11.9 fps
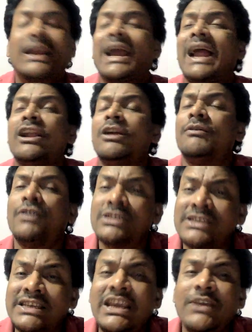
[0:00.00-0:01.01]
kind of a
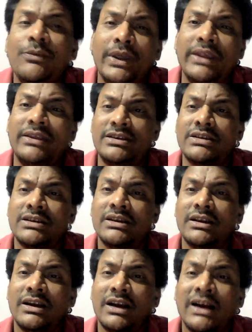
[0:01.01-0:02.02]
seaweed,
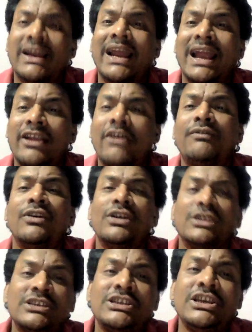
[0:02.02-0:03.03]
a kind of
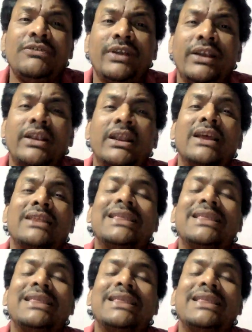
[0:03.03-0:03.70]
seaweed